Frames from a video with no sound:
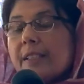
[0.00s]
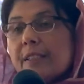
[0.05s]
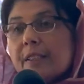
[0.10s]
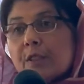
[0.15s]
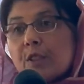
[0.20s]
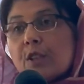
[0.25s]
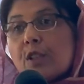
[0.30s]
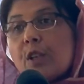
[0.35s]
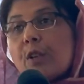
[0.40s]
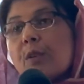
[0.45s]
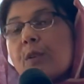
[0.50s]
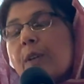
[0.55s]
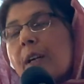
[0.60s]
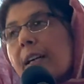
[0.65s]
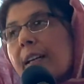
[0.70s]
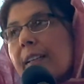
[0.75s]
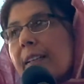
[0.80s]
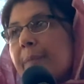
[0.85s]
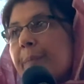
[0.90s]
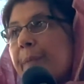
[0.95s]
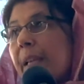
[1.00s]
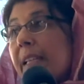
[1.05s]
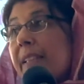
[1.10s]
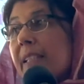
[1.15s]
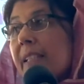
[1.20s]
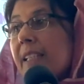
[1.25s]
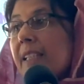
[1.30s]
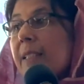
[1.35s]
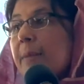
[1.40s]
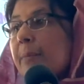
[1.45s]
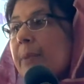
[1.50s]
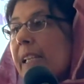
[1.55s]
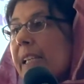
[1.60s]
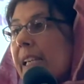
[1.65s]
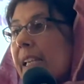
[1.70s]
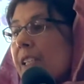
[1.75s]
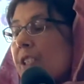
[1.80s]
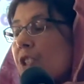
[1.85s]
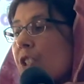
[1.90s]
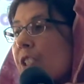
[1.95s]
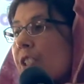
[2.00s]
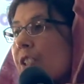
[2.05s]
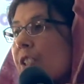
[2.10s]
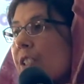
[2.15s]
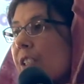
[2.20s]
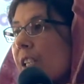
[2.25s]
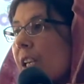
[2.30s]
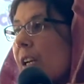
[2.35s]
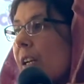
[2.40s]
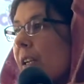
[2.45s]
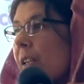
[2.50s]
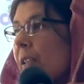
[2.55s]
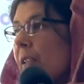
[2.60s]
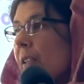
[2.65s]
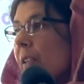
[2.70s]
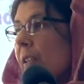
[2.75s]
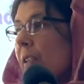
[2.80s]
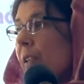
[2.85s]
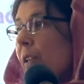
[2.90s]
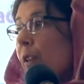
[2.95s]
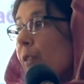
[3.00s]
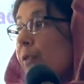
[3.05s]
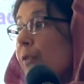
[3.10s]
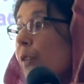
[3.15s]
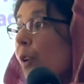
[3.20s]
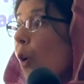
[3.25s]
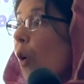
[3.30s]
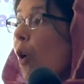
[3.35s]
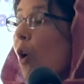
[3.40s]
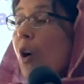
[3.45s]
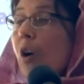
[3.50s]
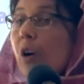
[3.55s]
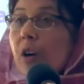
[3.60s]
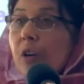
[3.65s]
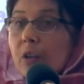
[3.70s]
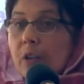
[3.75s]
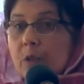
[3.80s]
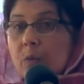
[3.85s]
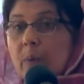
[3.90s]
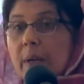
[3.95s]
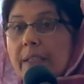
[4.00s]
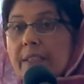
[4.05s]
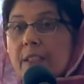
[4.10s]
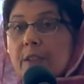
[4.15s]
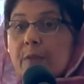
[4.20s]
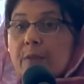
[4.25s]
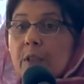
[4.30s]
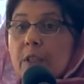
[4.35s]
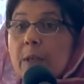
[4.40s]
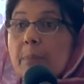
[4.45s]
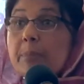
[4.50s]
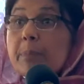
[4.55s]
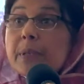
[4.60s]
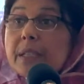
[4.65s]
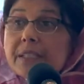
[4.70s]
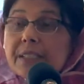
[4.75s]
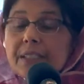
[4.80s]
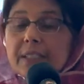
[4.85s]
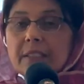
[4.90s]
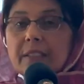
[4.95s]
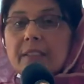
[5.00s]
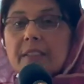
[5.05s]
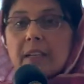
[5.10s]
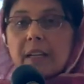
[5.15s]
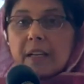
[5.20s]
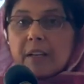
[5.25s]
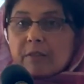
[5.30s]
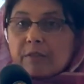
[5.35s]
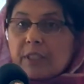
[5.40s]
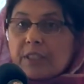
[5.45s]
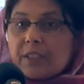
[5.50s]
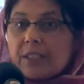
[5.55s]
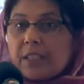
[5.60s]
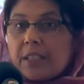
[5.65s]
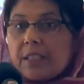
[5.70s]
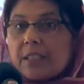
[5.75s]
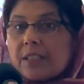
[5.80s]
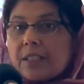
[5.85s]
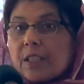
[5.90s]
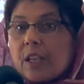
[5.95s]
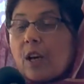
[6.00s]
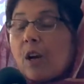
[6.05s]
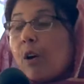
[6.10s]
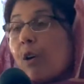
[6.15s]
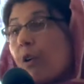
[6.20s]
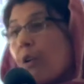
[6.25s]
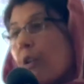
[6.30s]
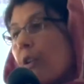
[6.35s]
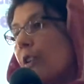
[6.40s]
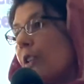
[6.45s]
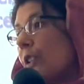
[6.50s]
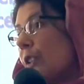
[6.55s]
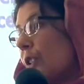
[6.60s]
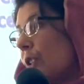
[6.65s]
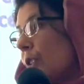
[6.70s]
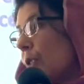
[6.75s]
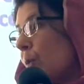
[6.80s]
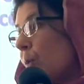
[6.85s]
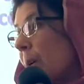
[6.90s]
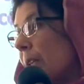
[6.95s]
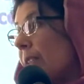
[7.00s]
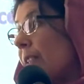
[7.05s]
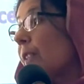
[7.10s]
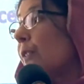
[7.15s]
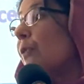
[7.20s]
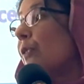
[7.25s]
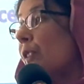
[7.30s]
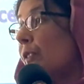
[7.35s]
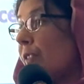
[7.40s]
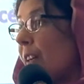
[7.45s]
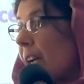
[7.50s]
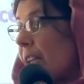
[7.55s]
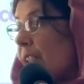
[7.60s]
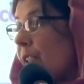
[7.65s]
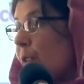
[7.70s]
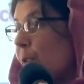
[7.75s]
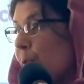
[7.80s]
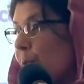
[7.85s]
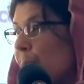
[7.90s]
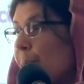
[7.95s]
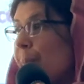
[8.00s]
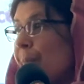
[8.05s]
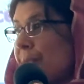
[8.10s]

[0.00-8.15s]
So, ethical implications of awe or wonder for a person versus awe or wonder for Vaheguru.